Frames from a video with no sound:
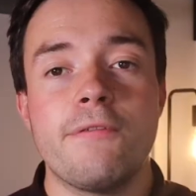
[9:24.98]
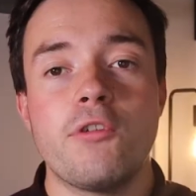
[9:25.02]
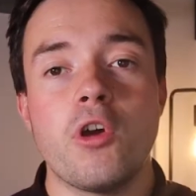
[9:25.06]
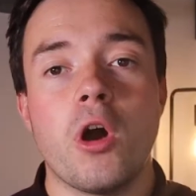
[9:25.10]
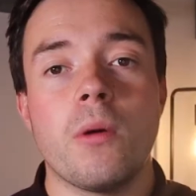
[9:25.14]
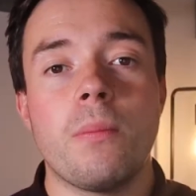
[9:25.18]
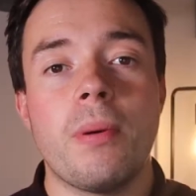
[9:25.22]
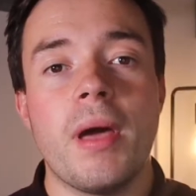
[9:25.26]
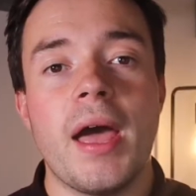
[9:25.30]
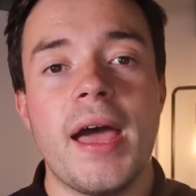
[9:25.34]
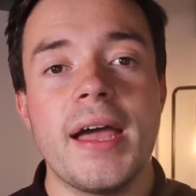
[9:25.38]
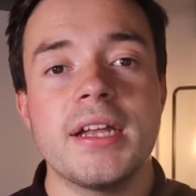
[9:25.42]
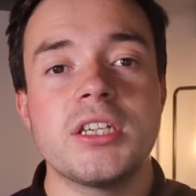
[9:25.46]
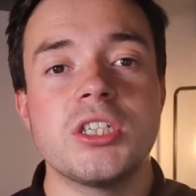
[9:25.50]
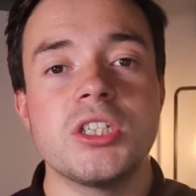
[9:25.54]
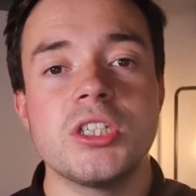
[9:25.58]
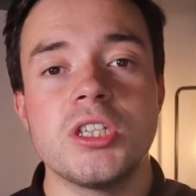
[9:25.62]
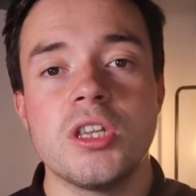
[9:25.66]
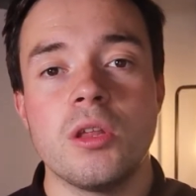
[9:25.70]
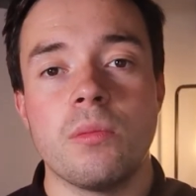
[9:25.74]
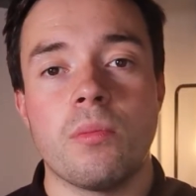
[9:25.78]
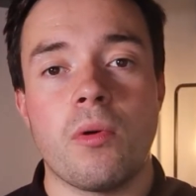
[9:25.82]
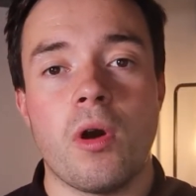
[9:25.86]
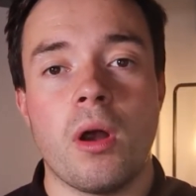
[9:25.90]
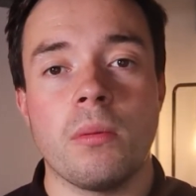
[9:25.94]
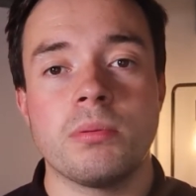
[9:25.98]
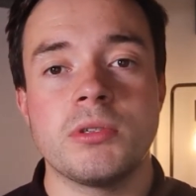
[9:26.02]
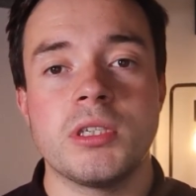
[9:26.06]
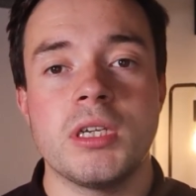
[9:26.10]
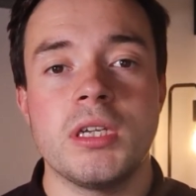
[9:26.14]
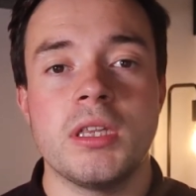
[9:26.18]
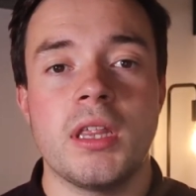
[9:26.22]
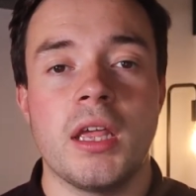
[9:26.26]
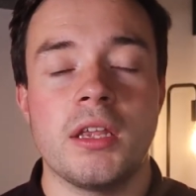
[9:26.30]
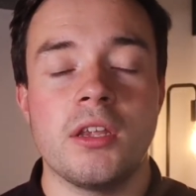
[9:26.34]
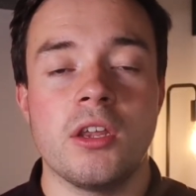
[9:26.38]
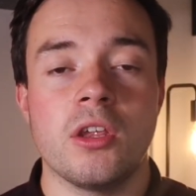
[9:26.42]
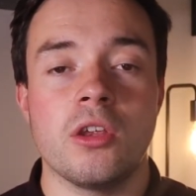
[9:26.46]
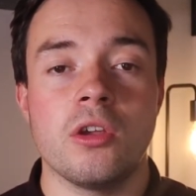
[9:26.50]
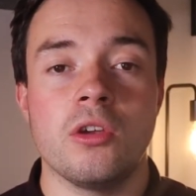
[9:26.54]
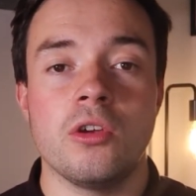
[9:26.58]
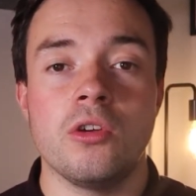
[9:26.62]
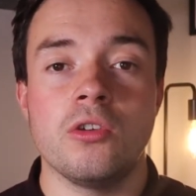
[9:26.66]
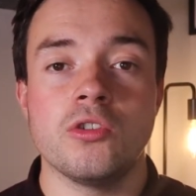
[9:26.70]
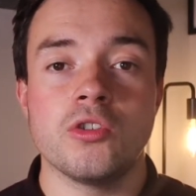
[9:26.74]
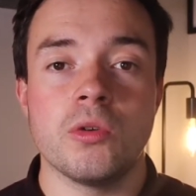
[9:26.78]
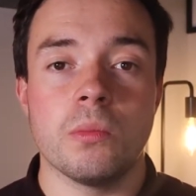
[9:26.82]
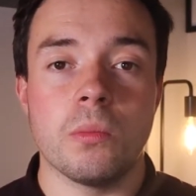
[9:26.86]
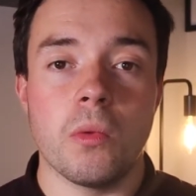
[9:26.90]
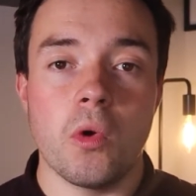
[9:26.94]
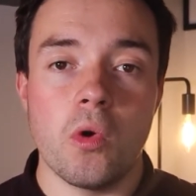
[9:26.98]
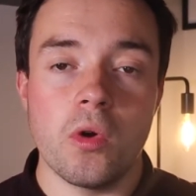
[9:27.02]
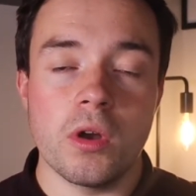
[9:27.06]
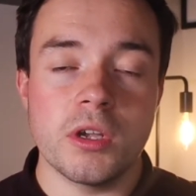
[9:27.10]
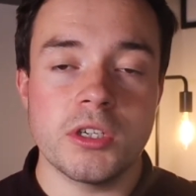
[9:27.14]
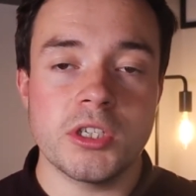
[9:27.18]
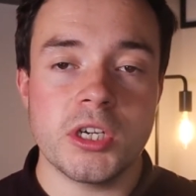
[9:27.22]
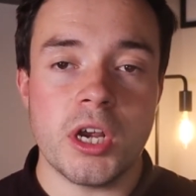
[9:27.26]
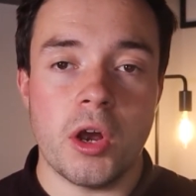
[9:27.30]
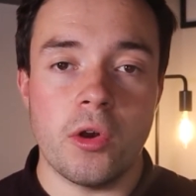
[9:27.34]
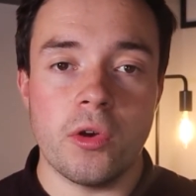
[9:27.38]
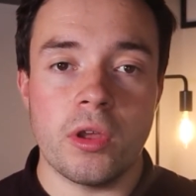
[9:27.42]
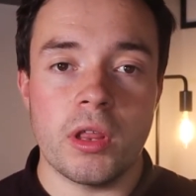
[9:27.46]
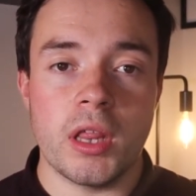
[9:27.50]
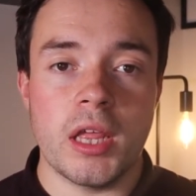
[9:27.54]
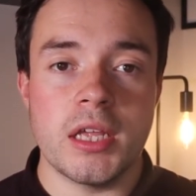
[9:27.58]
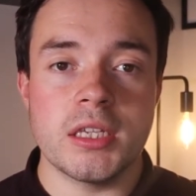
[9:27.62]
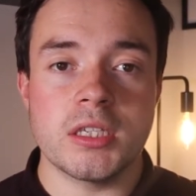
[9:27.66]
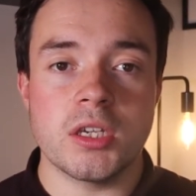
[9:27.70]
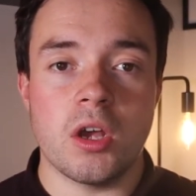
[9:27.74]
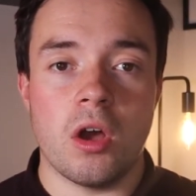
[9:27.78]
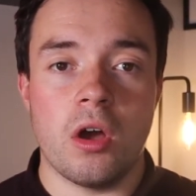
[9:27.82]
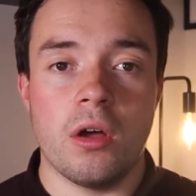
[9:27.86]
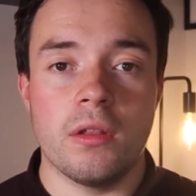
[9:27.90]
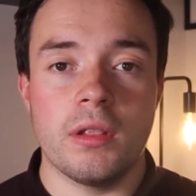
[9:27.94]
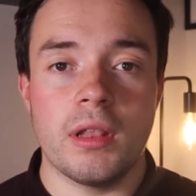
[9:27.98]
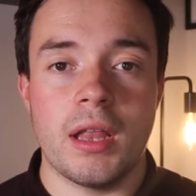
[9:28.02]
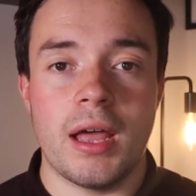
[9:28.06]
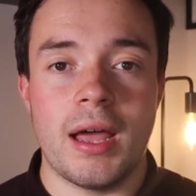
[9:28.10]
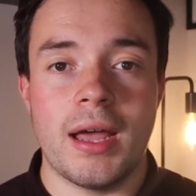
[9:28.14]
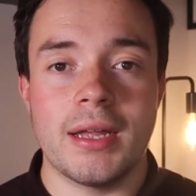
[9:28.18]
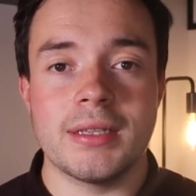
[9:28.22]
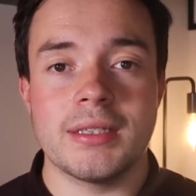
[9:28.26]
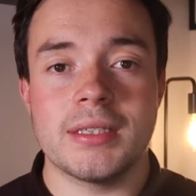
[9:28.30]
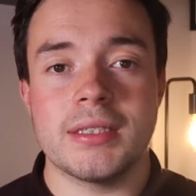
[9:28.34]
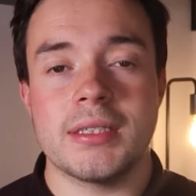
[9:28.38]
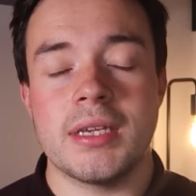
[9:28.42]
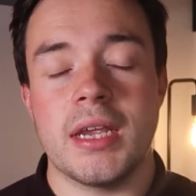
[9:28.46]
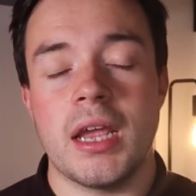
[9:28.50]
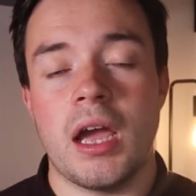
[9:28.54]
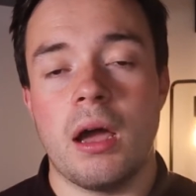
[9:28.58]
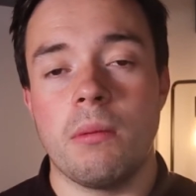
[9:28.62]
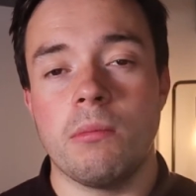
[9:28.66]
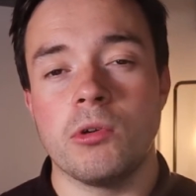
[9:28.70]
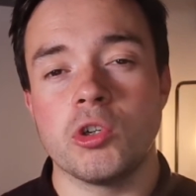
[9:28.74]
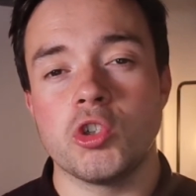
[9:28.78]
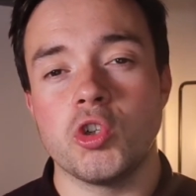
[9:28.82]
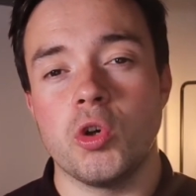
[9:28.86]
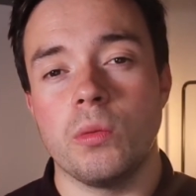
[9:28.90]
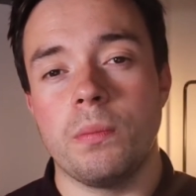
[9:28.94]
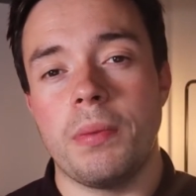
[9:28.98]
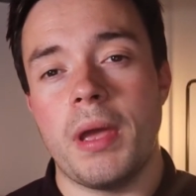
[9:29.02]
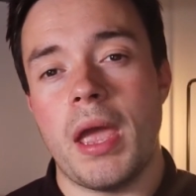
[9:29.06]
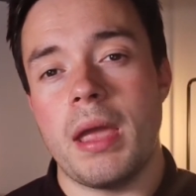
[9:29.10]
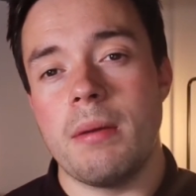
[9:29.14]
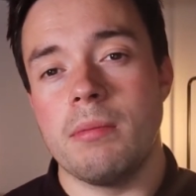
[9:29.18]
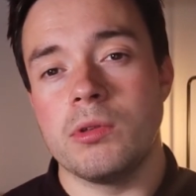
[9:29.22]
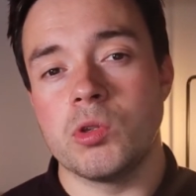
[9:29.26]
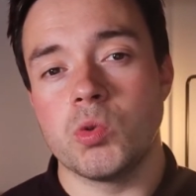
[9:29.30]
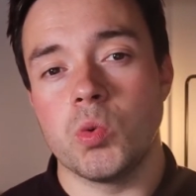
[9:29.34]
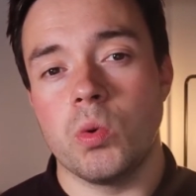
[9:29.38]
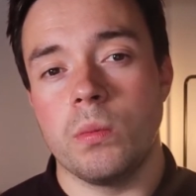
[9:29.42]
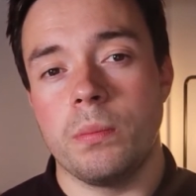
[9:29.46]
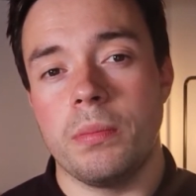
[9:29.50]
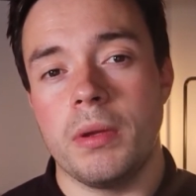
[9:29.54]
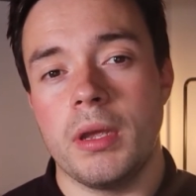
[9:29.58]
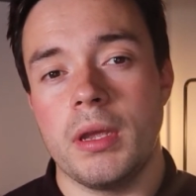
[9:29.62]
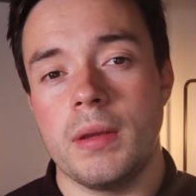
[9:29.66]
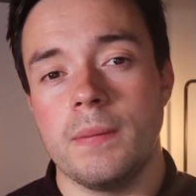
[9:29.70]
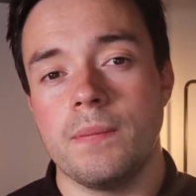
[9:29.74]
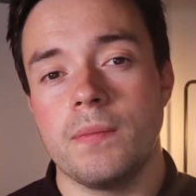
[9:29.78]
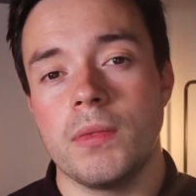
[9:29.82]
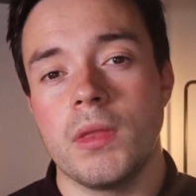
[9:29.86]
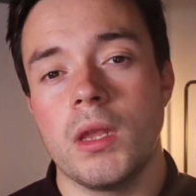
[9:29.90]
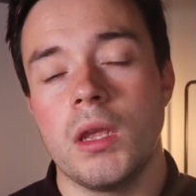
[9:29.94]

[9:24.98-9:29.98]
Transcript: you're purchasing the property, then you can use a mortgage calculator online to see how much your payments will be.